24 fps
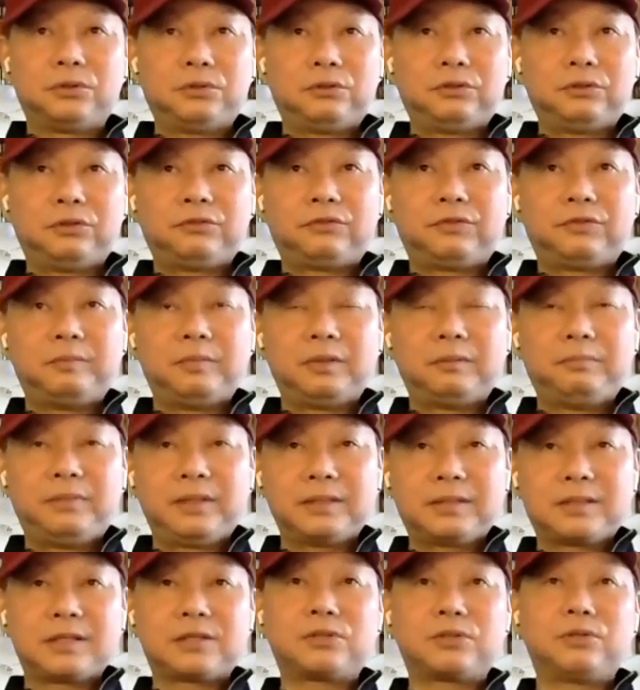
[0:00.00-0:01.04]
So
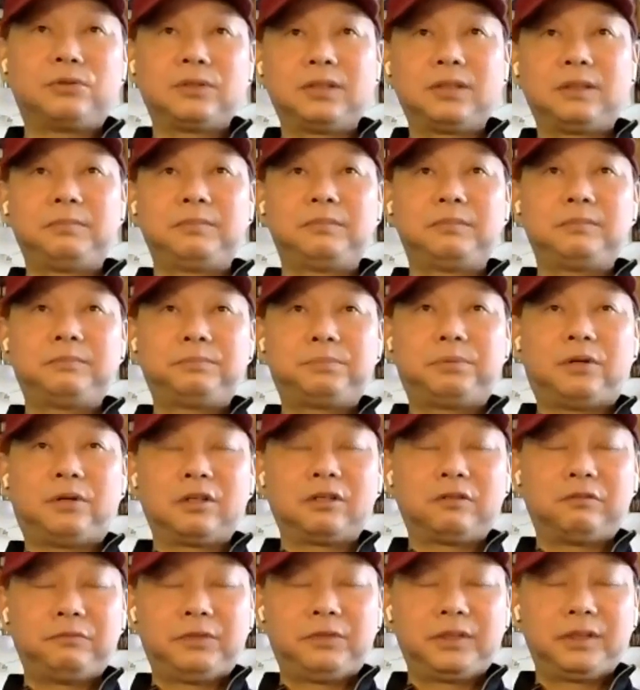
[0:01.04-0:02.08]
from a business owner
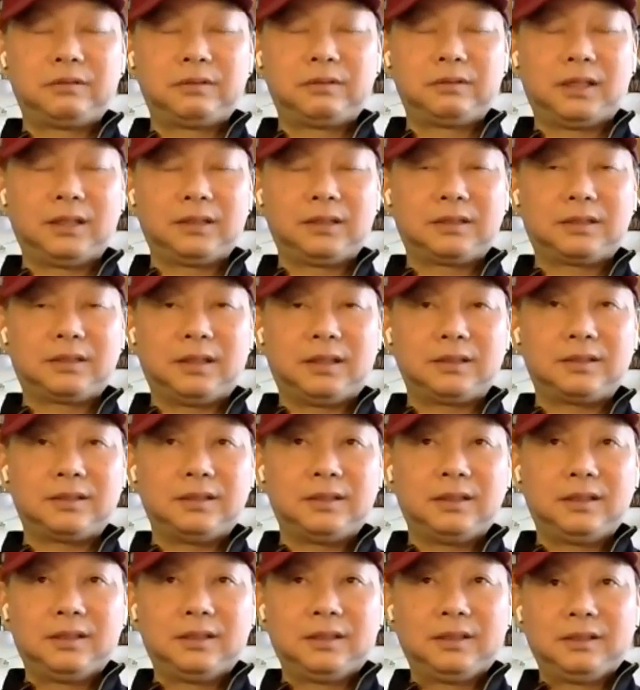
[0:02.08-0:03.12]
point of view, like
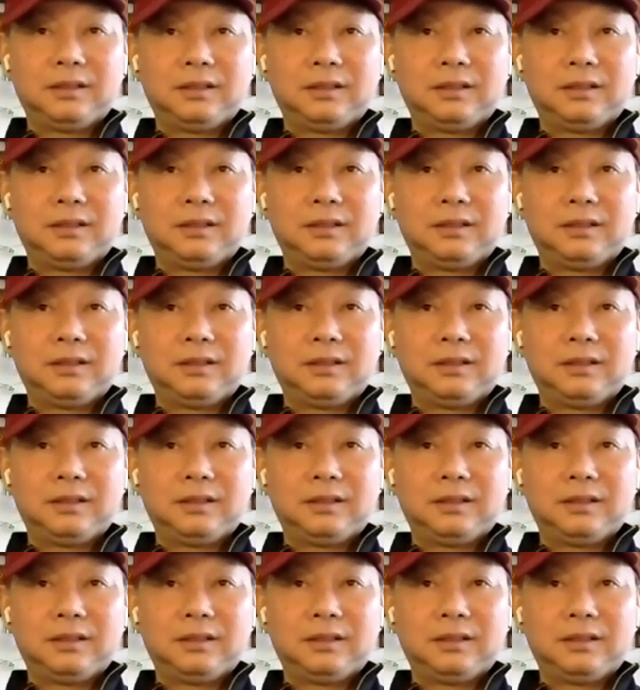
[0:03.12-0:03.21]
that,